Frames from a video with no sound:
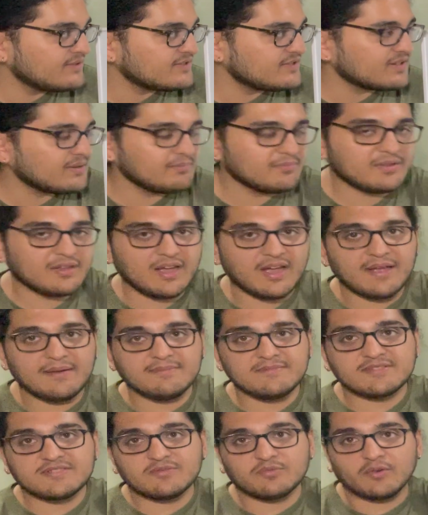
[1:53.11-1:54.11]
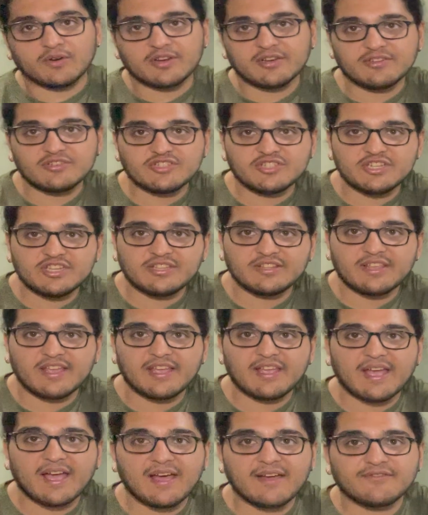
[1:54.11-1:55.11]
sometimes one cheat
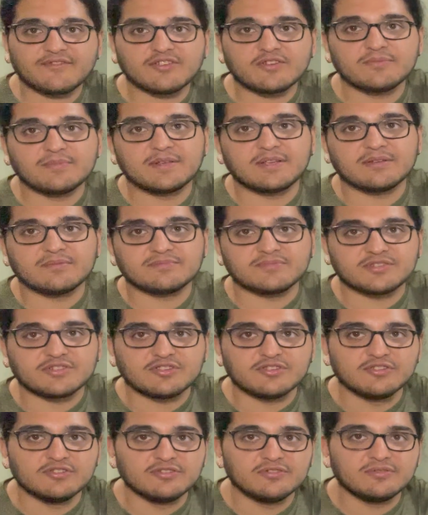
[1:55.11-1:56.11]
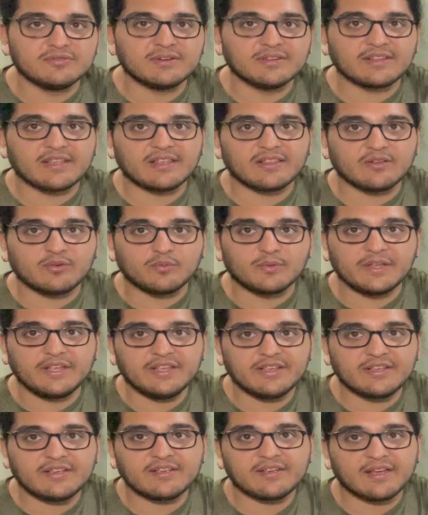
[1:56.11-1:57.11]
day after becomes 2, and then a
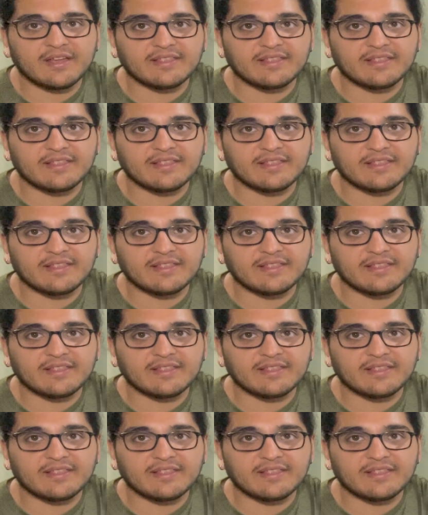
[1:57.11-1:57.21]
week,